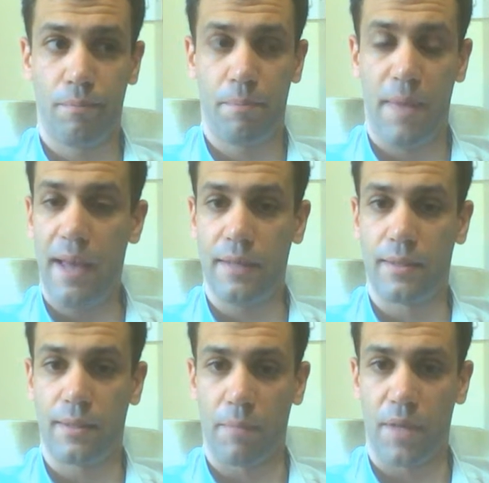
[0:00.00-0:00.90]
page
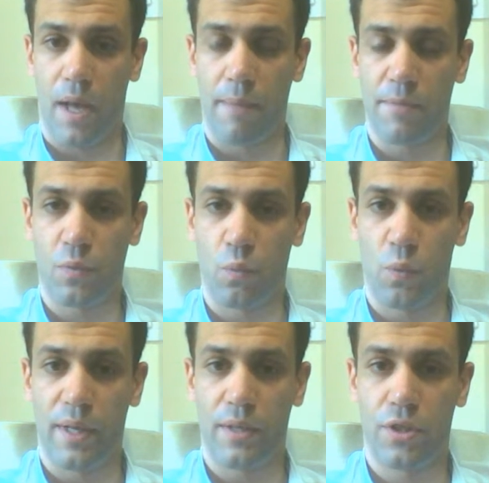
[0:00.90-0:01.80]
sometimes,
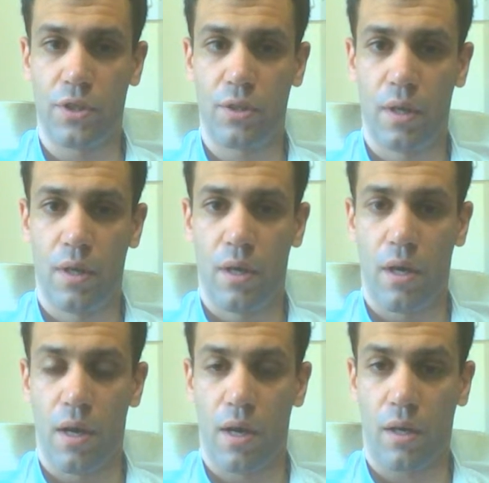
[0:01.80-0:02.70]
which
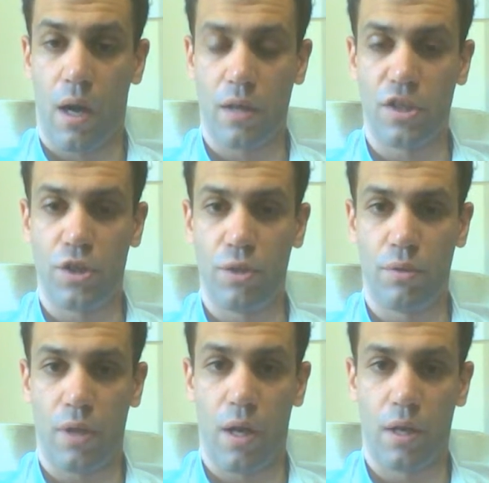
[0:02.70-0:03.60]

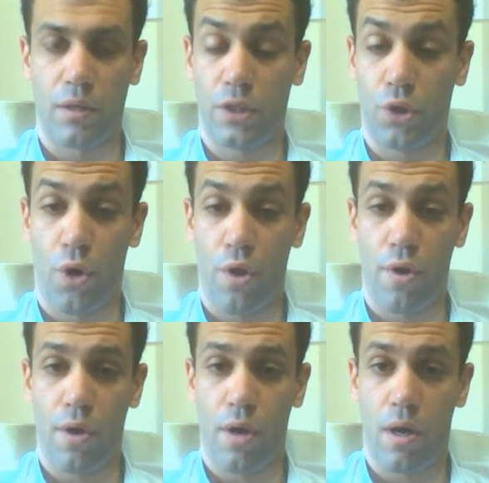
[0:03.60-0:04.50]
constitutes a
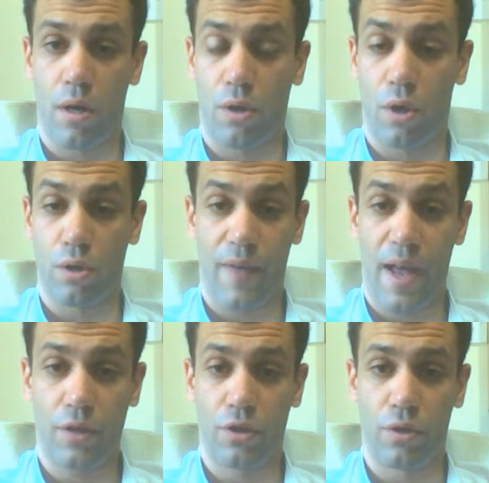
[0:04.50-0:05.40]
certain cause of
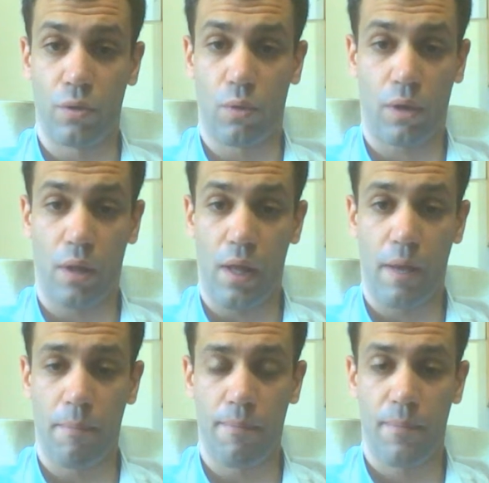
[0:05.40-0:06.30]
action or
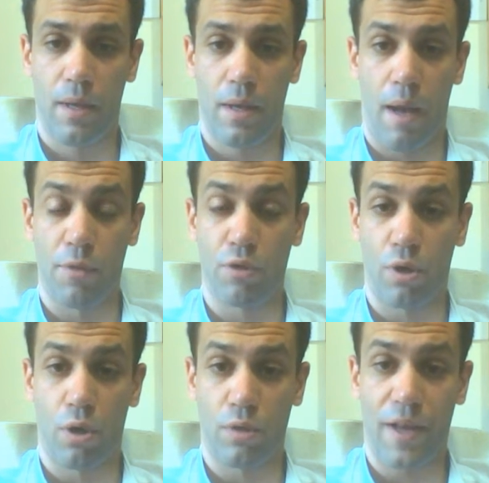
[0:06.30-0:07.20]
claim. I'm using
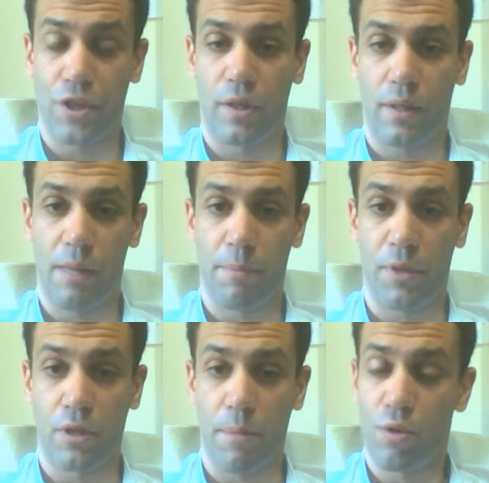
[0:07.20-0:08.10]
cause of action and claim
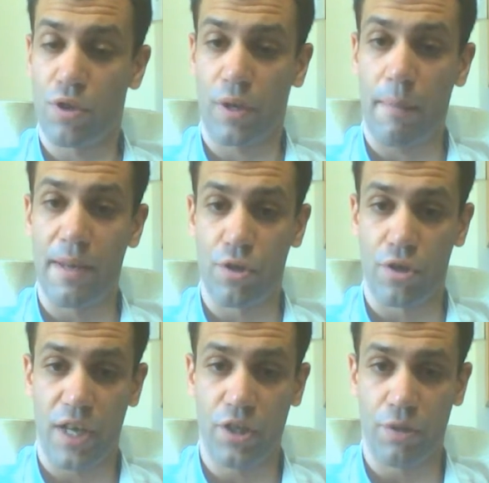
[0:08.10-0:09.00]
because I'm using them
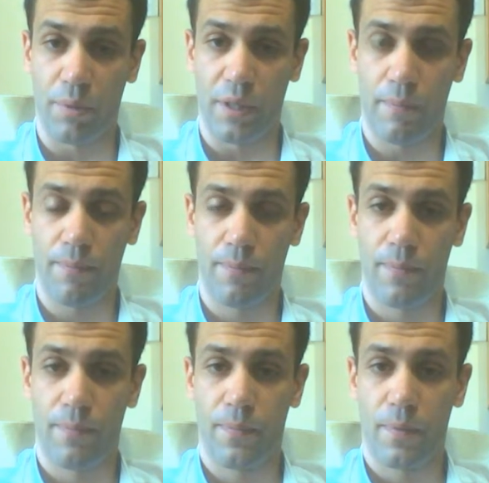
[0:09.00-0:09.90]
interchangeably.
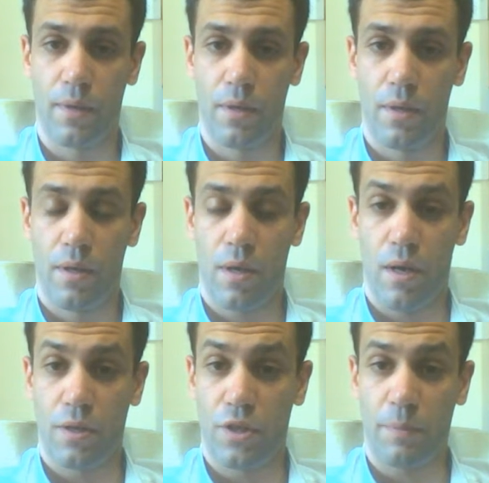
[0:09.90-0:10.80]

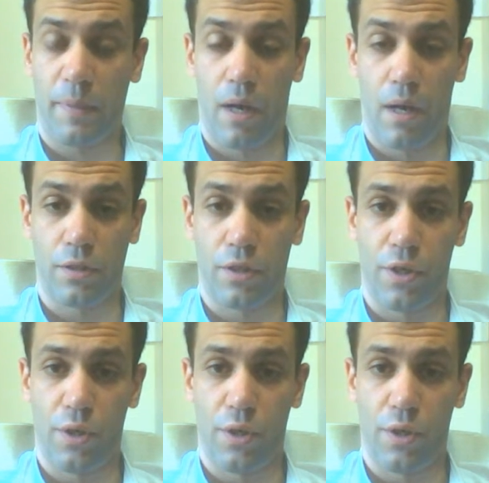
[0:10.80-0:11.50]
Just because